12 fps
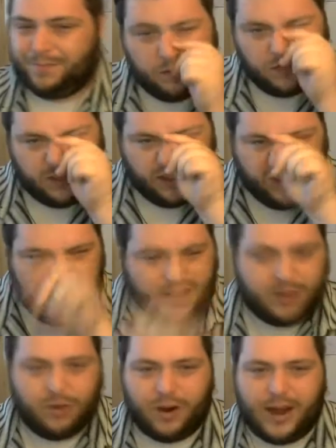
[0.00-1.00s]

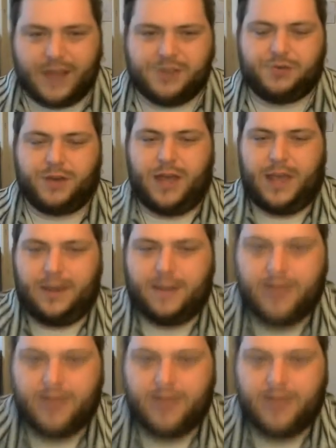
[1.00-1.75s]
Landlord entry.